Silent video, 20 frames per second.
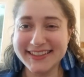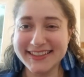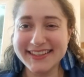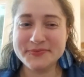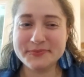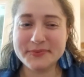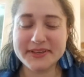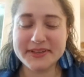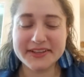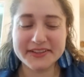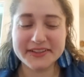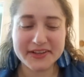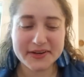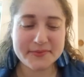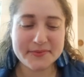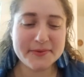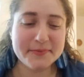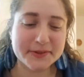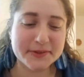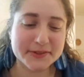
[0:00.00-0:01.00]
But a lot of
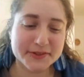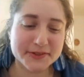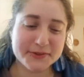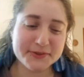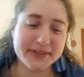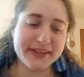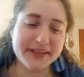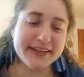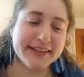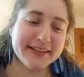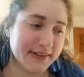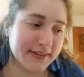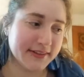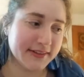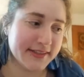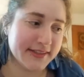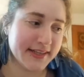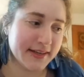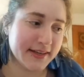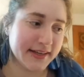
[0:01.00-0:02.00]
people do like
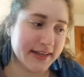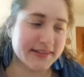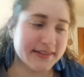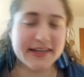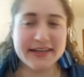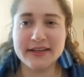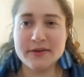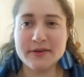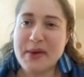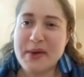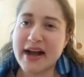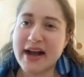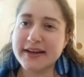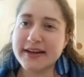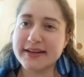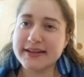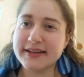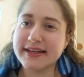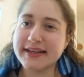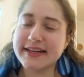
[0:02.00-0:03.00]
get taken aback,
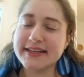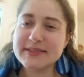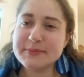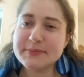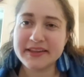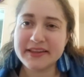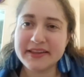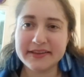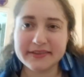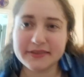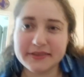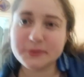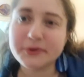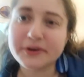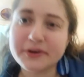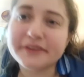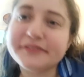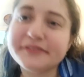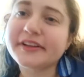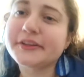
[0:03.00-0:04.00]
I guess, by the
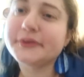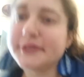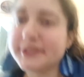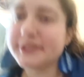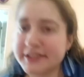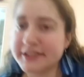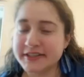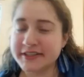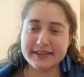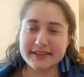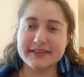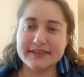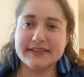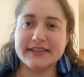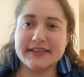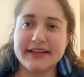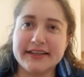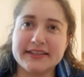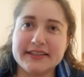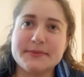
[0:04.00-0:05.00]
word evaluation,
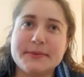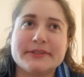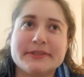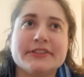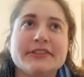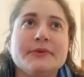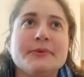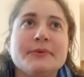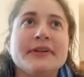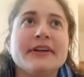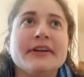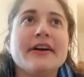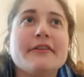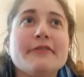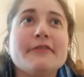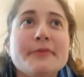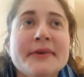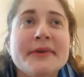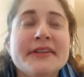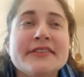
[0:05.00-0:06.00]
like especially when
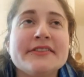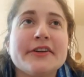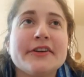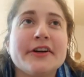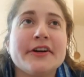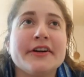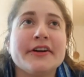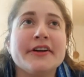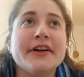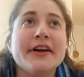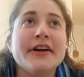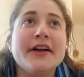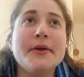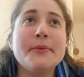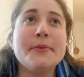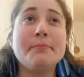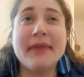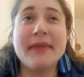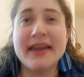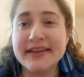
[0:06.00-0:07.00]
governments are
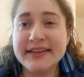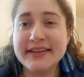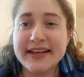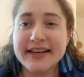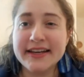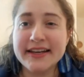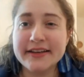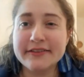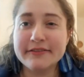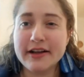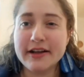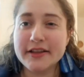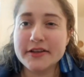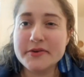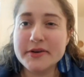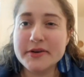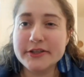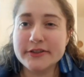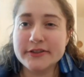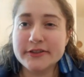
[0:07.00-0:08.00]
mandating
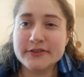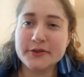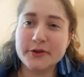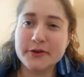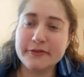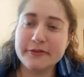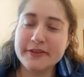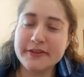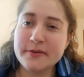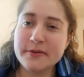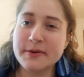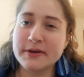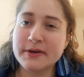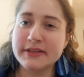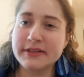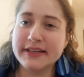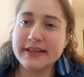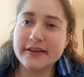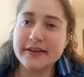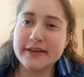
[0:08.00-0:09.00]
evaluations, or if you think about
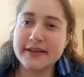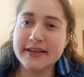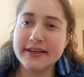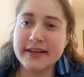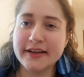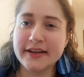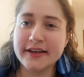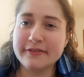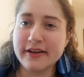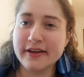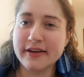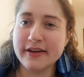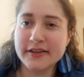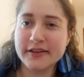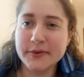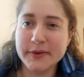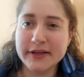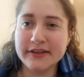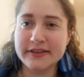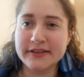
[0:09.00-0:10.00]
like getting
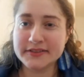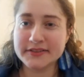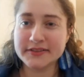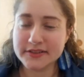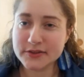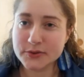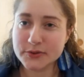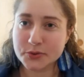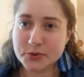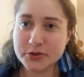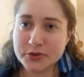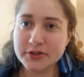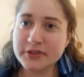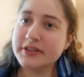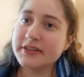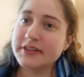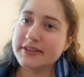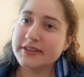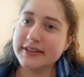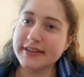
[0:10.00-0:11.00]
evaluated in school,
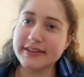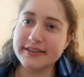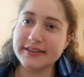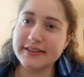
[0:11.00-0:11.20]
it